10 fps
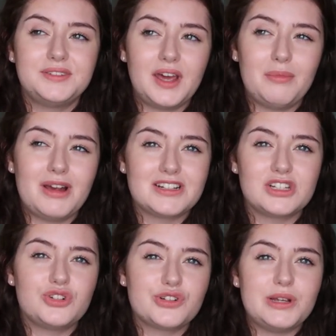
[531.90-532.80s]
nightmares
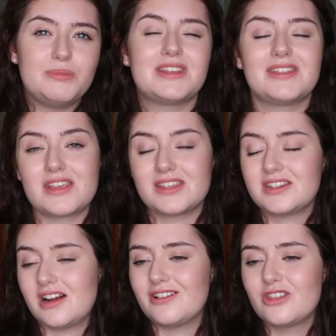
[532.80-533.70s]
and dreams at the
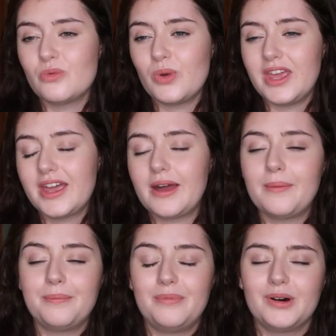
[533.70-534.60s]
start of the week
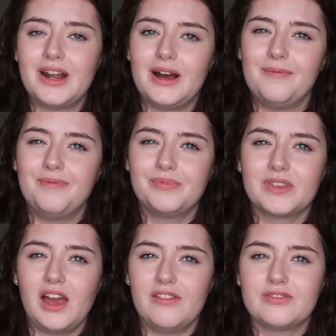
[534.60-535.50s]
but um
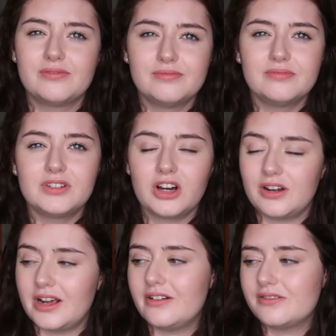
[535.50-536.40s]
I've
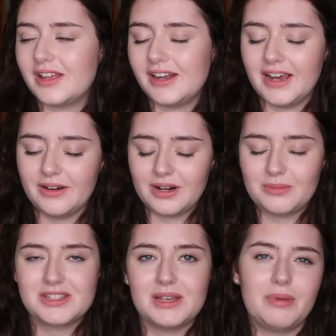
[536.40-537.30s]
gone out of that now and
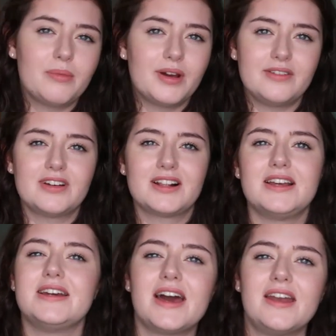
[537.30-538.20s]
I'm sleeping
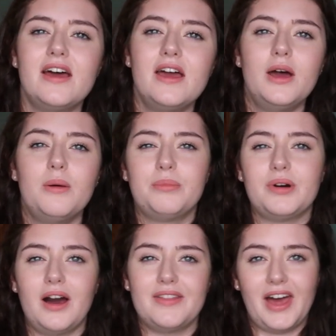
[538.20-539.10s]
perfectly again
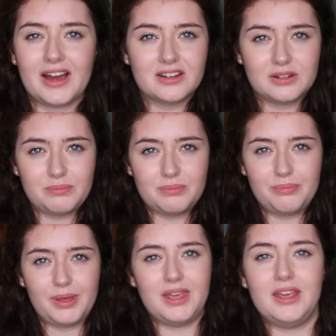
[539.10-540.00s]
but that could
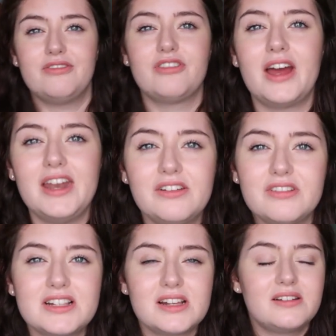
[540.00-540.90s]
be for any
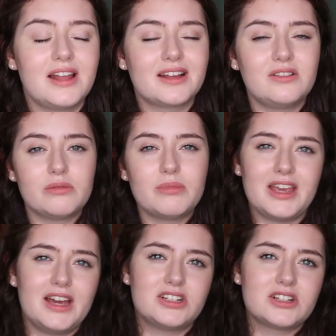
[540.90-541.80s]
reason like
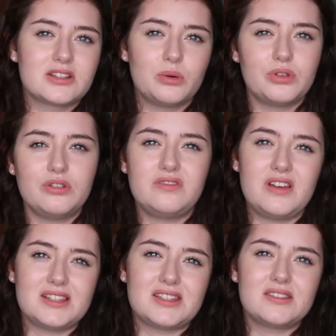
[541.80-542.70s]
normally I just go through
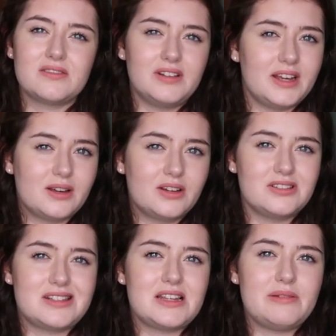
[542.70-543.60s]
phases of like
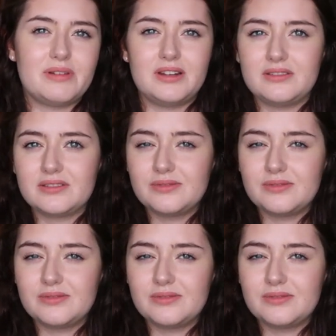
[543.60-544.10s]
good sleep and